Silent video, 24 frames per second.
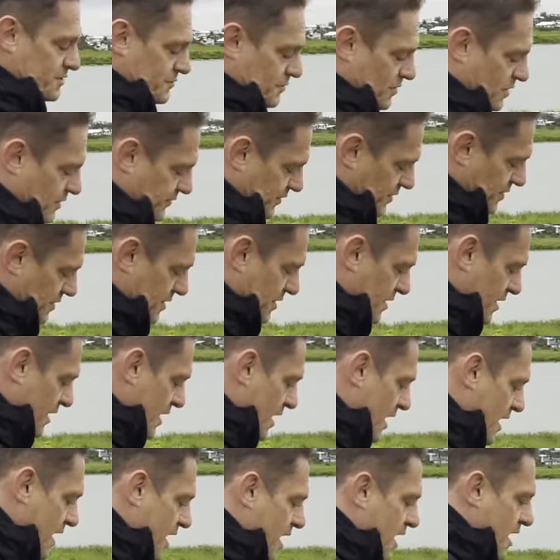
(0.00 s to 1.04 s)
and whatever,
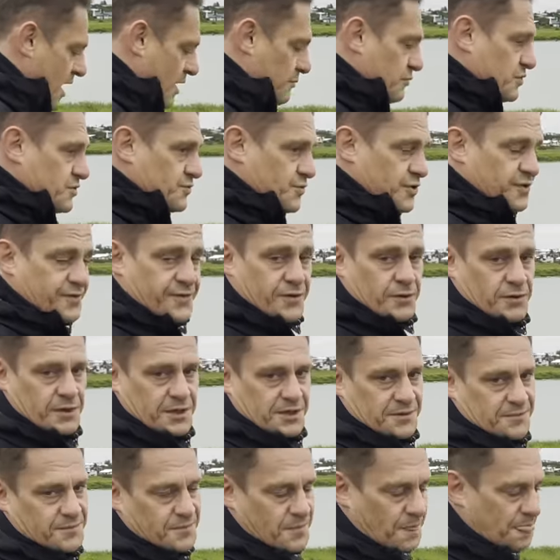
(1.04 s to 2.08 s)
and was refueling.
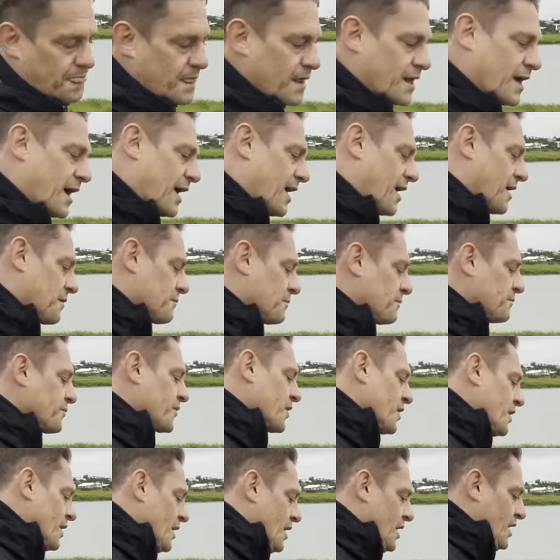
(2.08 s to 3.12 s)

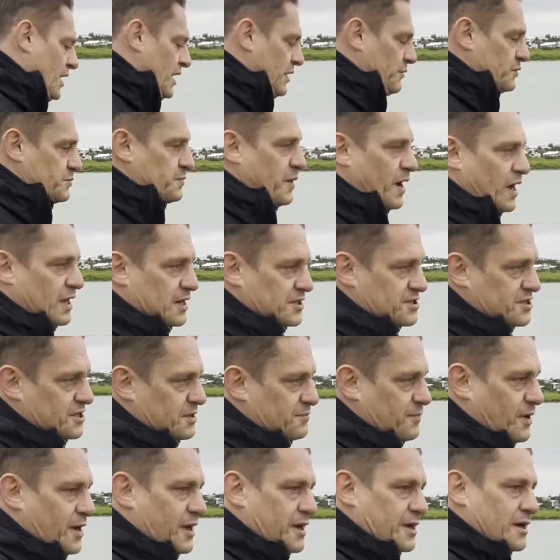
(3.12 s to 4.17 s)
It was piloted
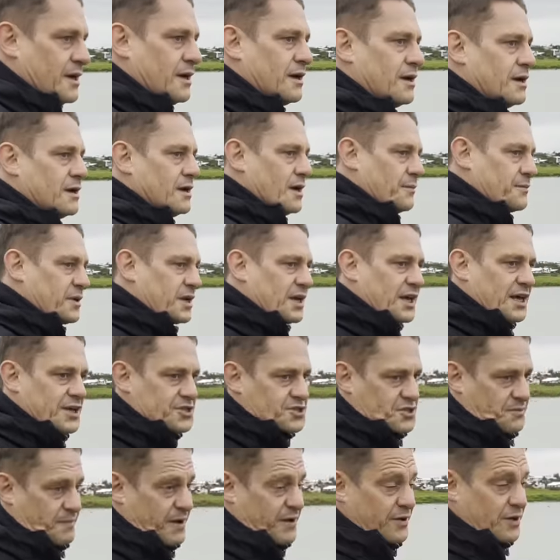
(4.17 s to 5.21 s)
by a
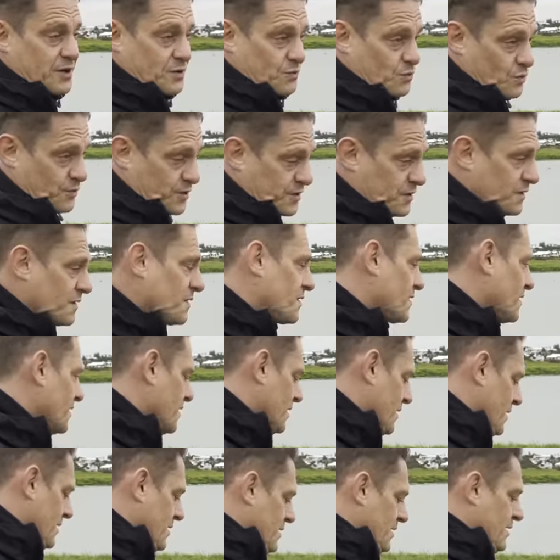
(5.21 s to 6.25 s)
middle-aged American woman.
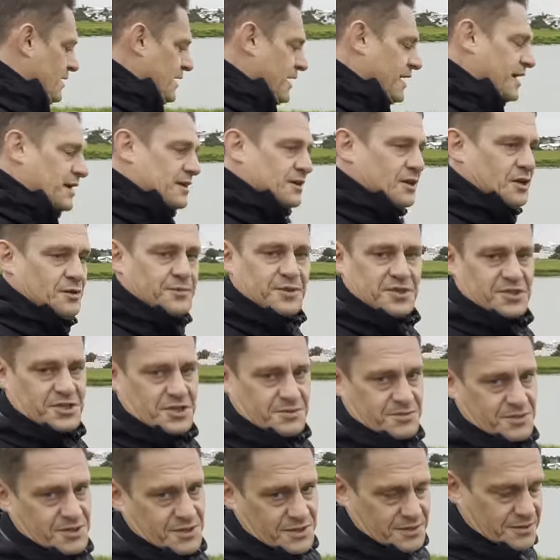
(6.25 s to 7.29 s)
Nobody
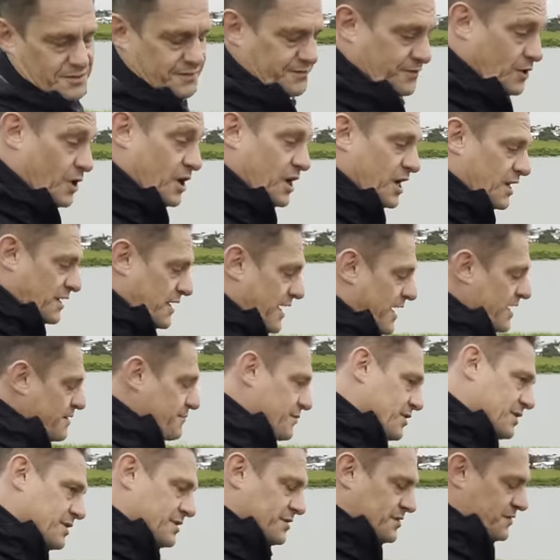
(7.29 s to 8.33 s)
seems to have got her name,
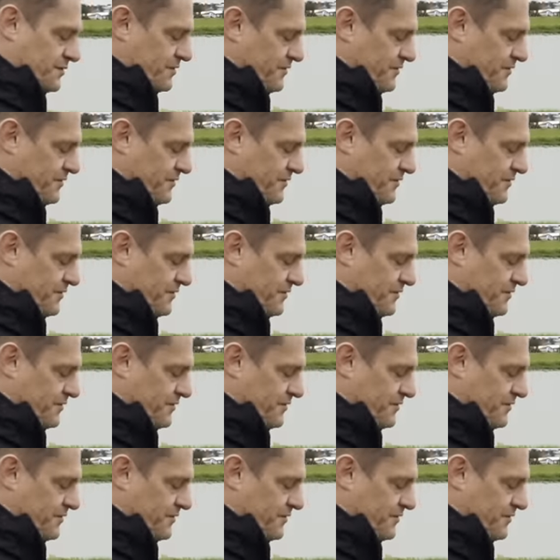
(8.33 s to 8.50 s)
but there are